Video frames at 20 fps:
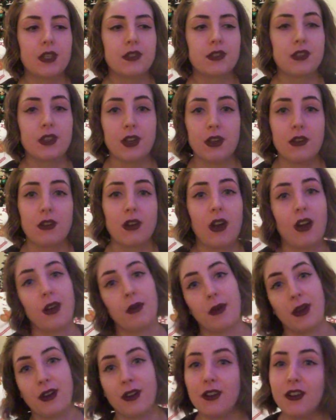So I
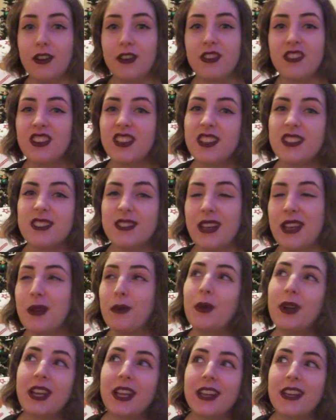went along as
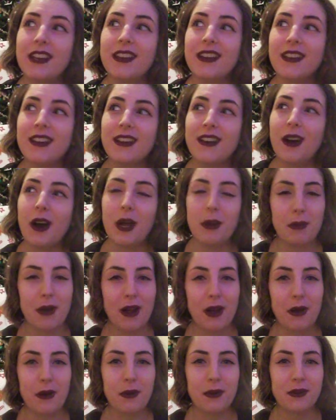a willing
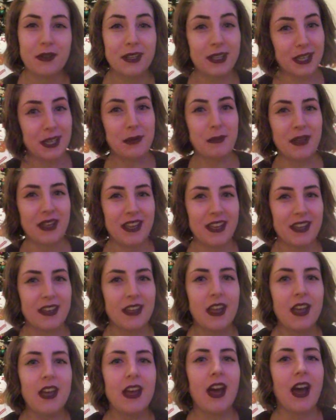eyebrow guinea pig,
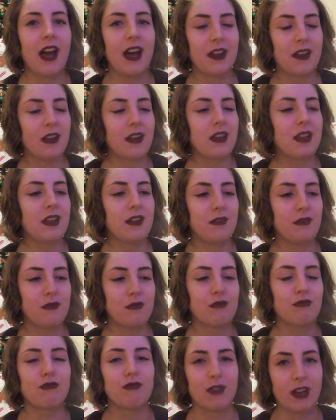and I have
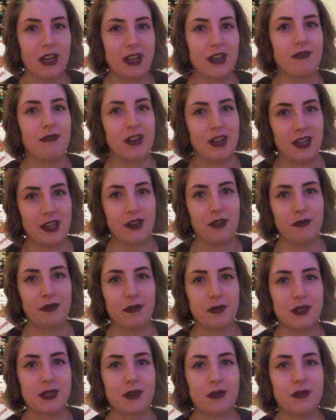really loved
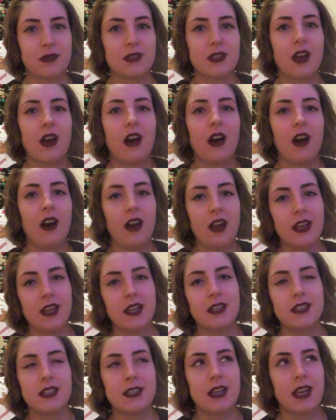the results.
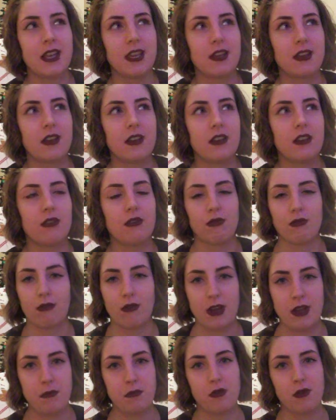I take
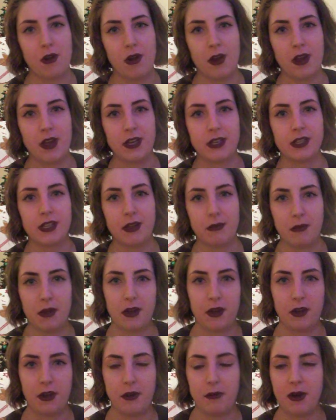great pride in
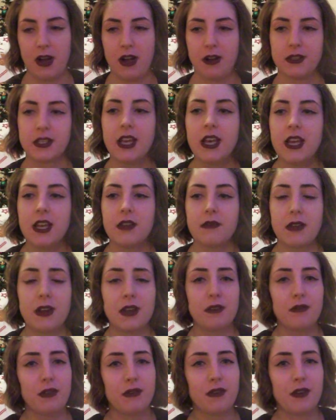my eyebrows. If
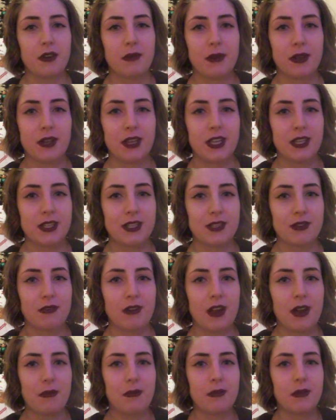any of you follow me on
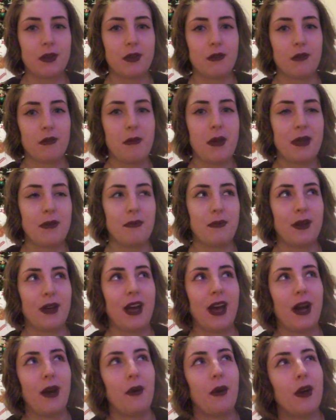Instagram, you'll remember
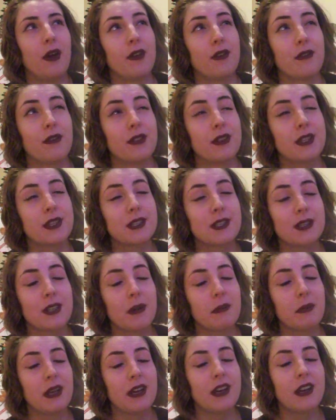how over the
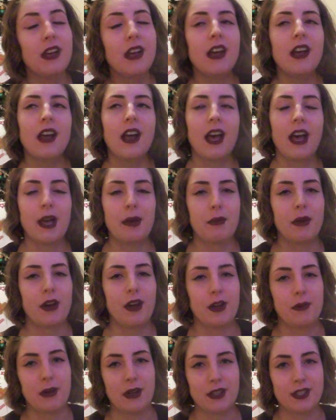summer I had
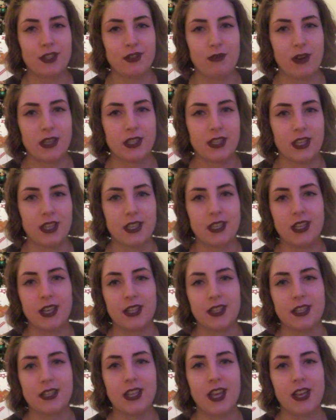my eyebrows threaded,
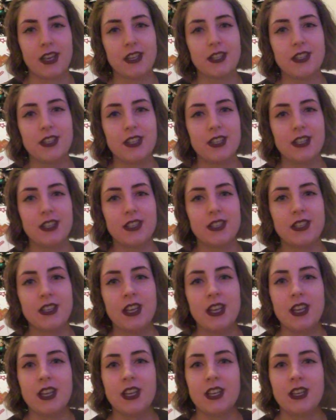and the technician
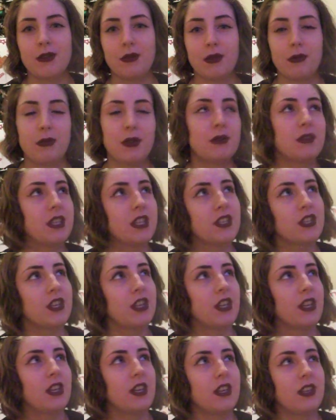or the
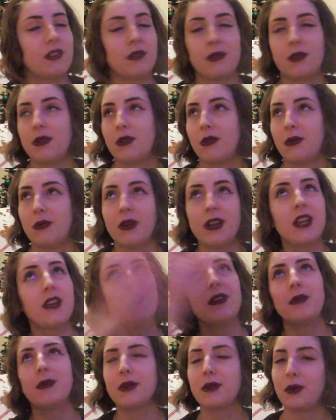beautician or
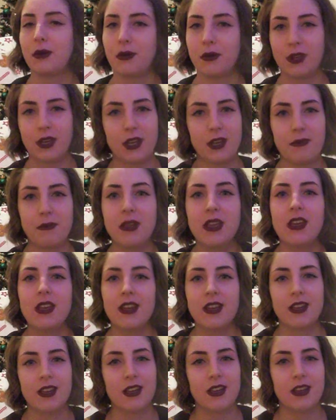whatever you want to call them
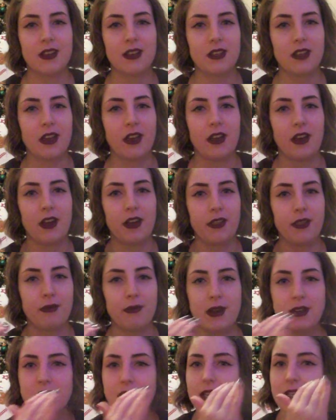
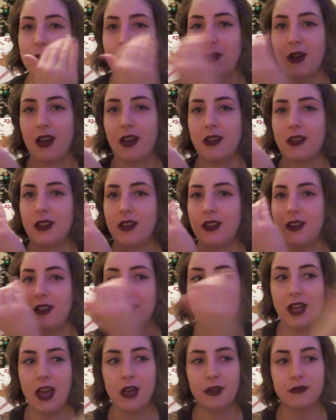threaded my
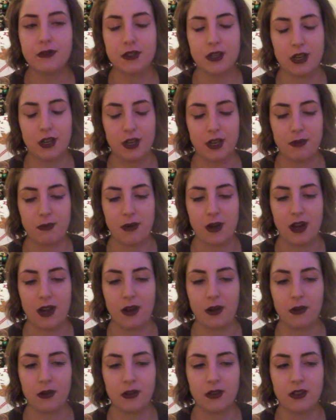left
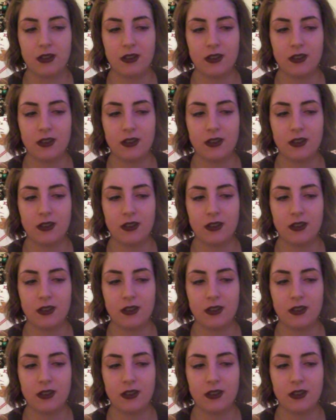eyebrow,